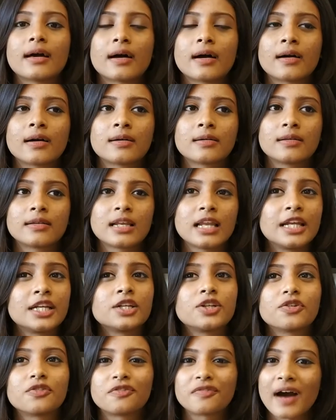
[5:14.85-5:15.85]

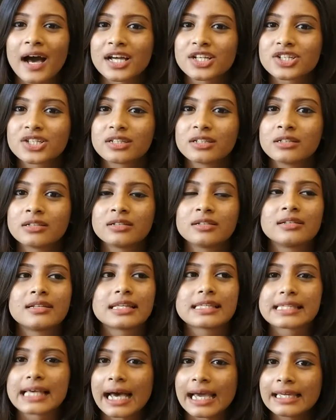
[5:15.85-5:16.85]
related to fashion,
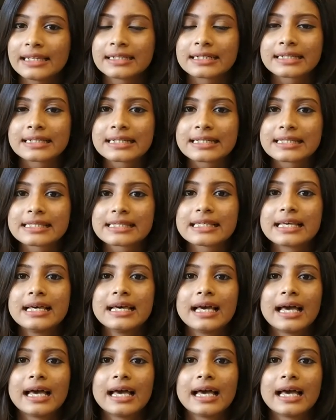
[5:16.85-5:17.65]
designers,